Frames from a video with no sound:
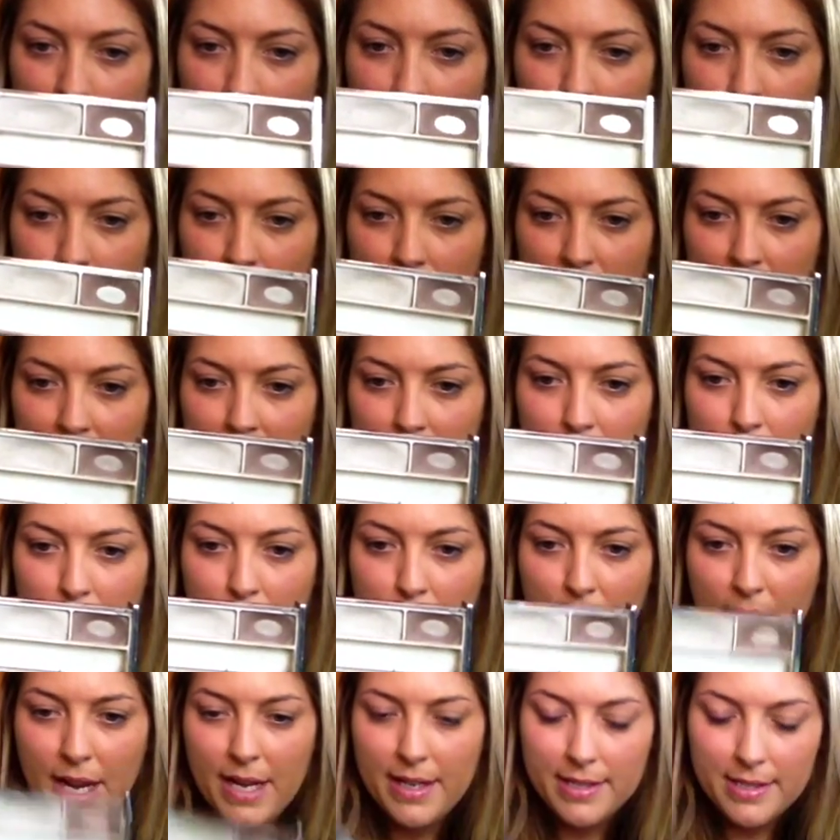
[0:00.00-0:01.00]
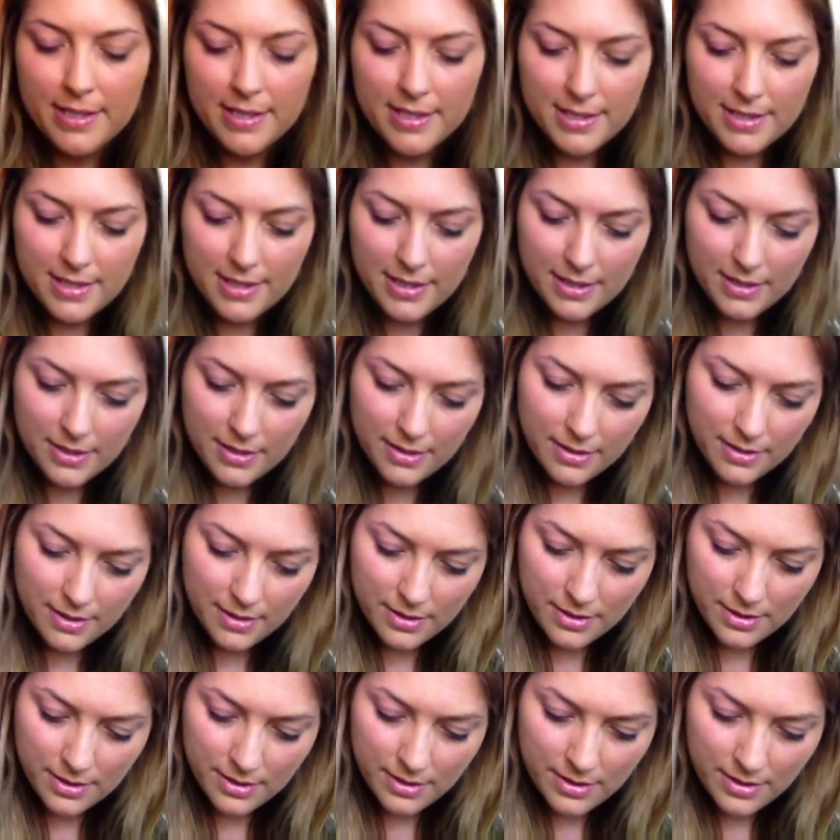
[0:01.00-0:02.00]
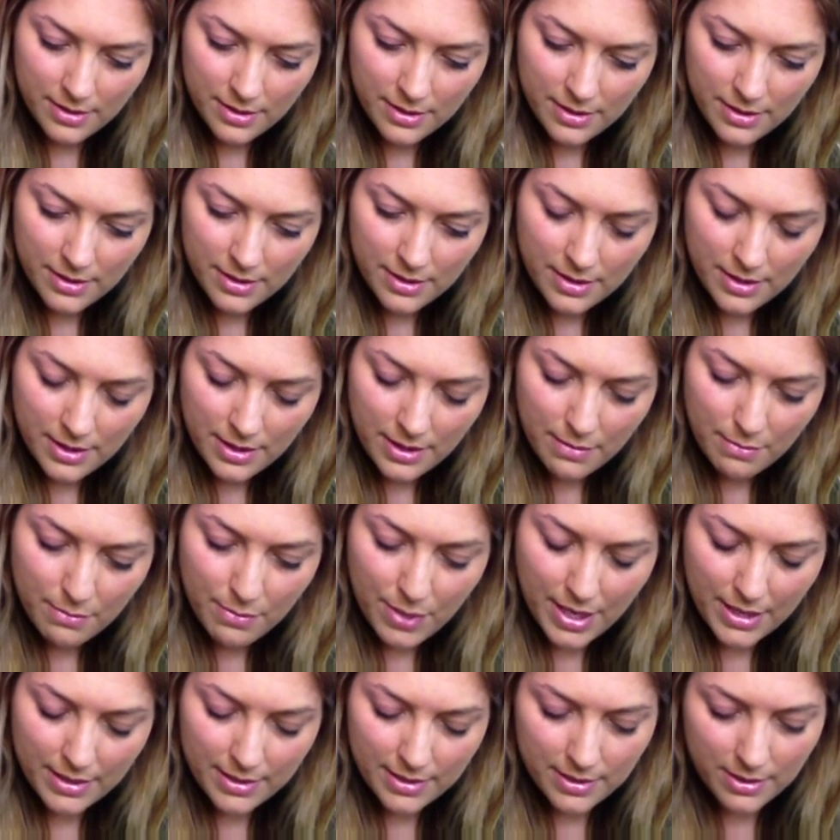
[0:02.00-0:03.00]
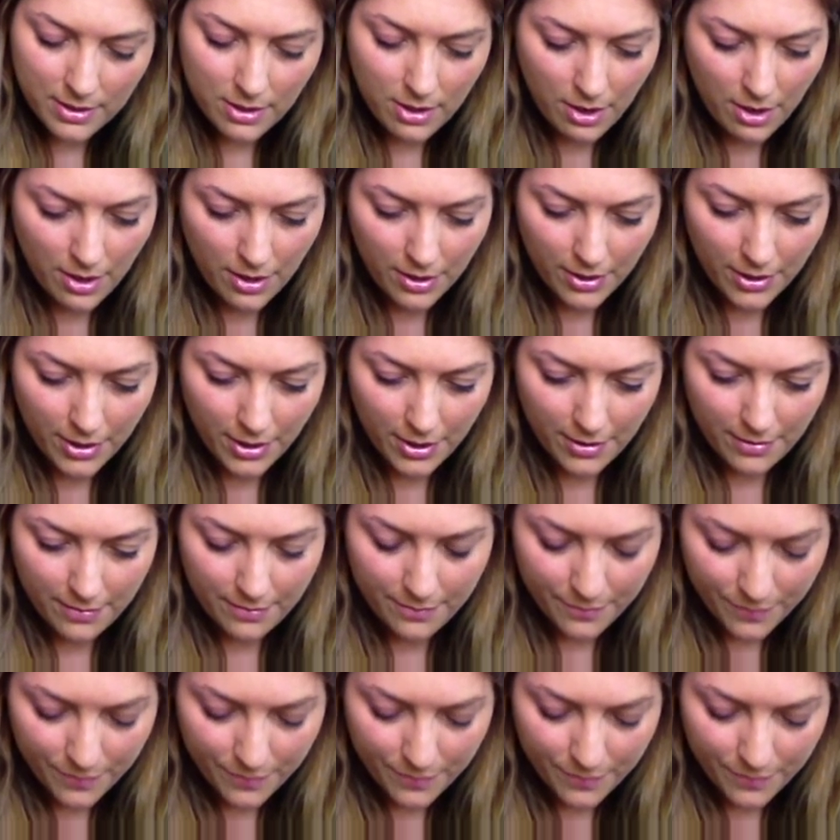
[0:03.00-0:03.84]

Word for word: It was just the best, best color.